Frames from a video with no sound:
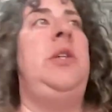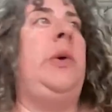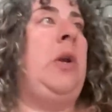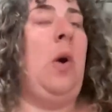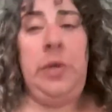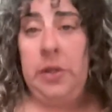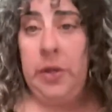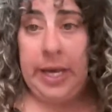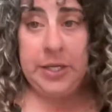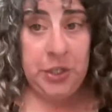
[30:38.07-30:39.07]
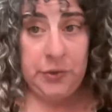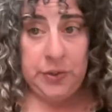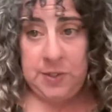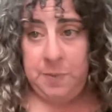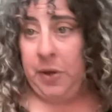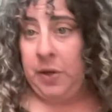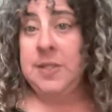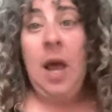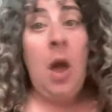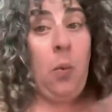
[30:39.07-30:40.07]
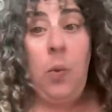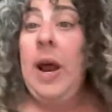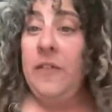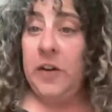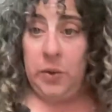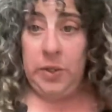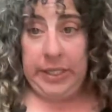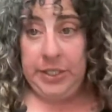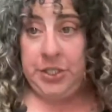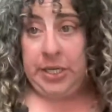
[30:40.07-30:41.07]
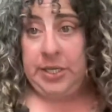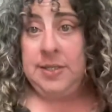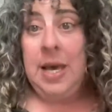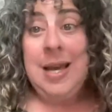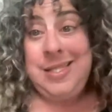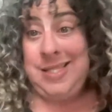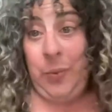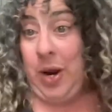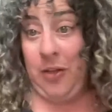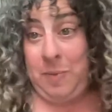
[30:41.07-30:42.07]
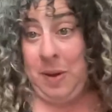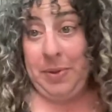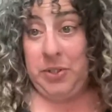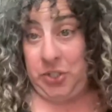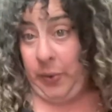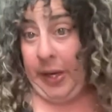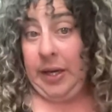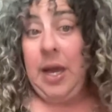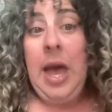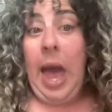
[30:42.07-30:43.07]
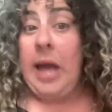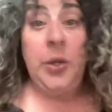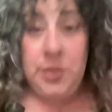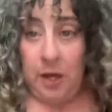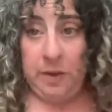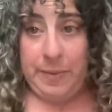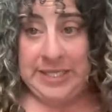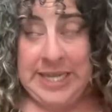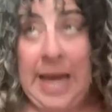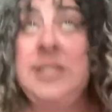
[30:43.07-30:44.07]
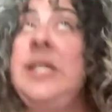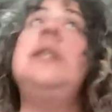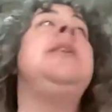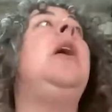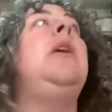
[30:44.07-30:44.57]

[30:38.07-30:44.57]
you can only look at children's books, whatever your niche is, see what other people are doing and use all the best tactics.